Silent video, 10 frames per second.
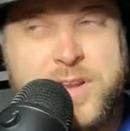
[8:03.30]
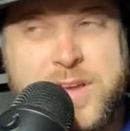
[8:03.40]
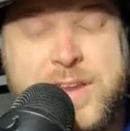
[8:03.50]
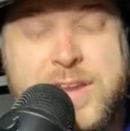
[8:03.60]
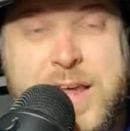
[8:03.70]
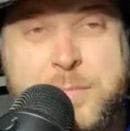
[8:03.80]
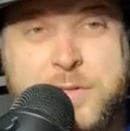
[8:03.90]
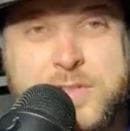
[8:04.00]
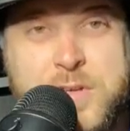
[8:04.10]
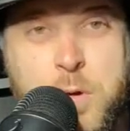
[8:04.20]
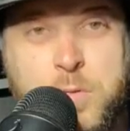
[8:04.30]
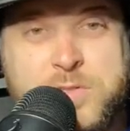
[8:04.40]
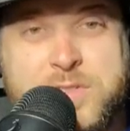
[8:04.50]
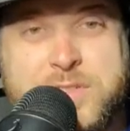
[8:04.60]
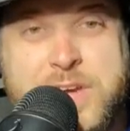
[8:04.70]
Indianapolis
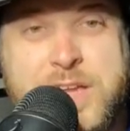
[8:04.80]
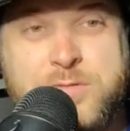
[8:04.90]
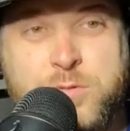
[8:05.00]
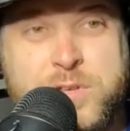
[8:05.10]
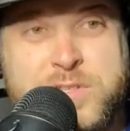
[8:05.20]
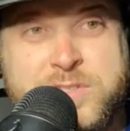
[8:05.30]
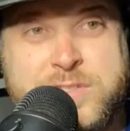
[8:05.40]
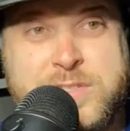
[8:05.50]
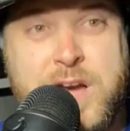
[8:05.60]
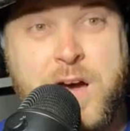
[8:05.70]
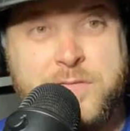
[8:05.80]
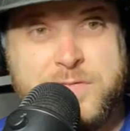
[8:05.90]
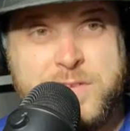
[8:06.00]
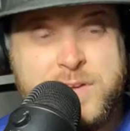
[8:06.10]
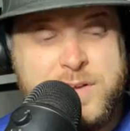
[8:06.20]
Colts schedule is tough.